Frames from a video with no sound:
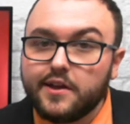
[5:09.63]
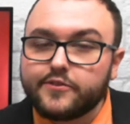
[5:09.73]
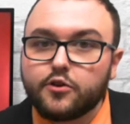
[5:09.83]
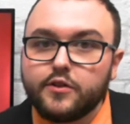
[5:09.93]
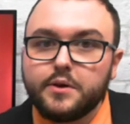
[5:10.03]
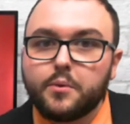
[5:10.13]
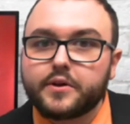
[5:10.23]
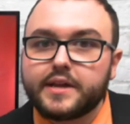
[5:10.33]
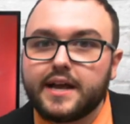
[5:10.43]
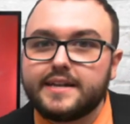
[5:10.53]
is currently
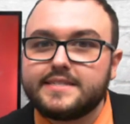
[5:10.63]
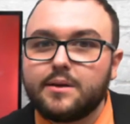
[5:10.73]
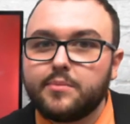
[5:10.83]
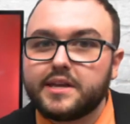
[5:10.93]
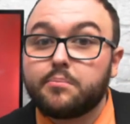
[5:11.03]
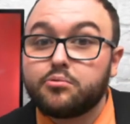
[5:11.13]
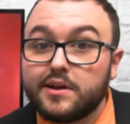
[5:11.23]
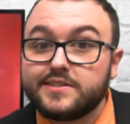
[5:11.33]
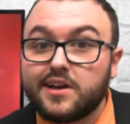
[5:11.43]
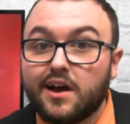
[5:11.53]
working on assembling a
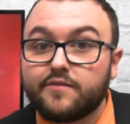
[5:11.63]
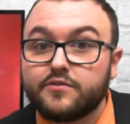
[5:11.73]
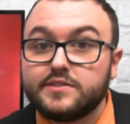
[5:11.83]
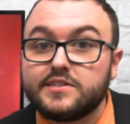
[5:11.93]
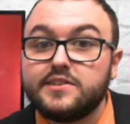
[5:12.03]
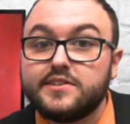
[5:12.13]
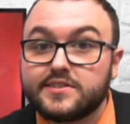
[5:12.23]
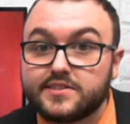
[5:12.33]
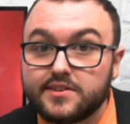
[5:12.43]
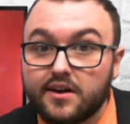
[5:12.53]
press conference to
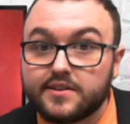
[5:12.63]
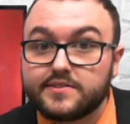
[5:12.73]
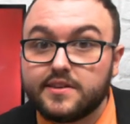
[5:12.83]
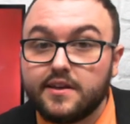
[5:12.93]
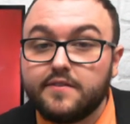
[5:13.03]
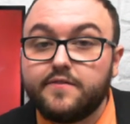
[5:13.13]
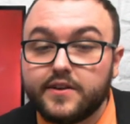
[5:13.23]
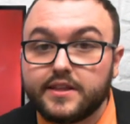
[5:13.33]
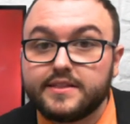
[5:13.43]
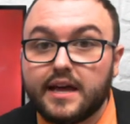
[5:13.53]
discuss
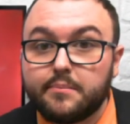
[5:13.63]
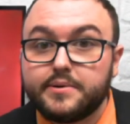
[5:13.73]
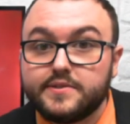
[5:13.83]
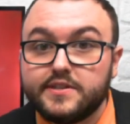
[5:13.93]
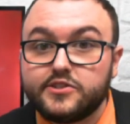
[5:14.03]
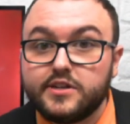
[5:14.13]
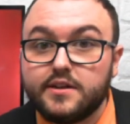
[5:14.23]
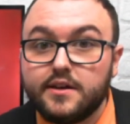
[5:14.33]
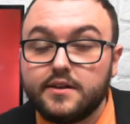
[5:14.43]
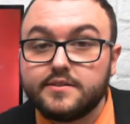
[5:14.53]
filling that
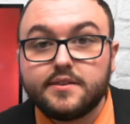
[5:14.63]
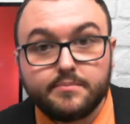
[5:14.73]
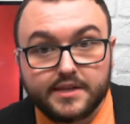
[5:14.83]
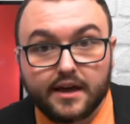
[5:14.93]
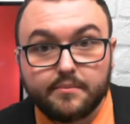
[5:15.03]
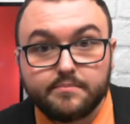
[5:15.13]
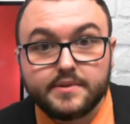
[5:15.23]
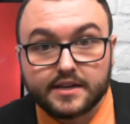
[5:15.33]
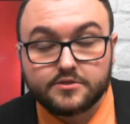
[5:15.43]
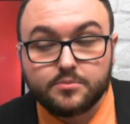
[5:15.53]
position sometime
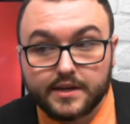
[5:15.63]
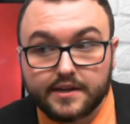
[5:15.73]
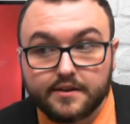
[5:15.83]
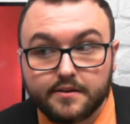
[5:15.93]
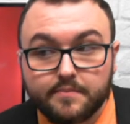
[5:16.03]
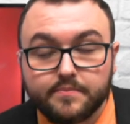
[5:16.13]
next week.